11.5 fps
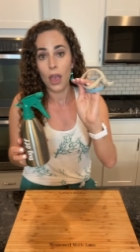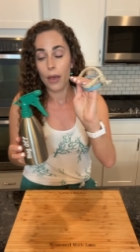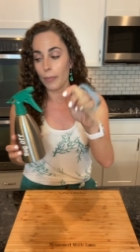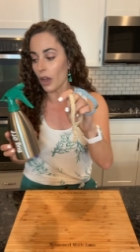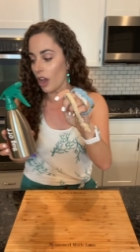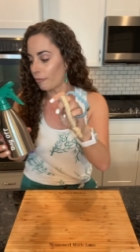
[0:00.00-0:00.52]

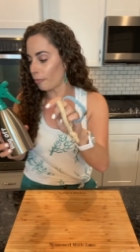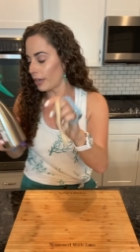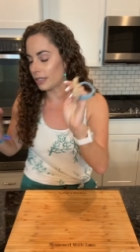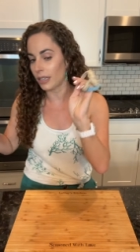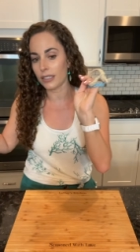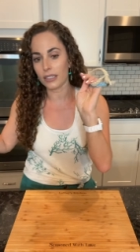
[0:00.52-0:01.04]
Bug off
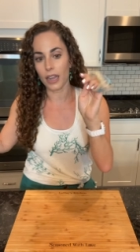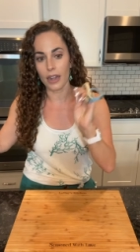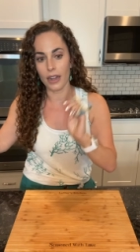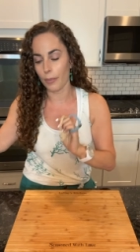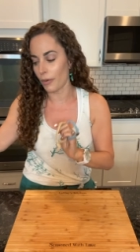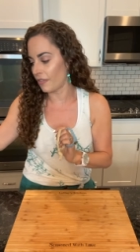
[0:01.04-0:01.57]
bracelets,
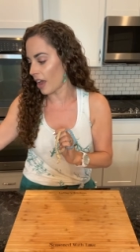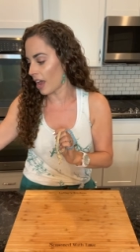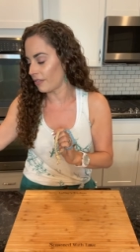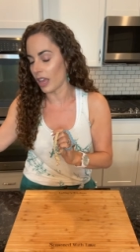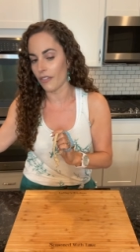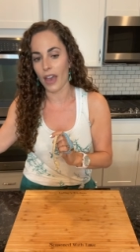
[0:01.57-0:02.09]
number 5
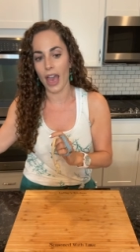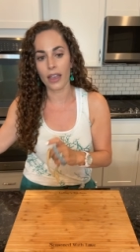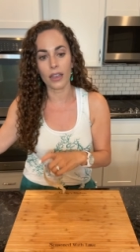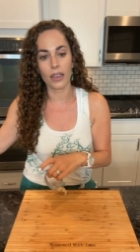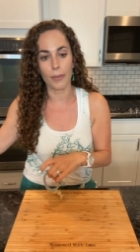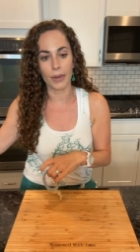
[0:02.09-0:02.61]
life
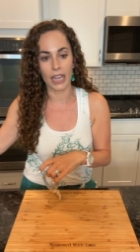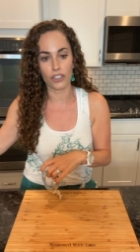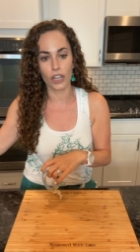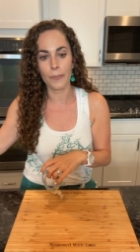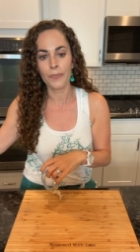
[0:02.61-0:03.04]
hack coming at you.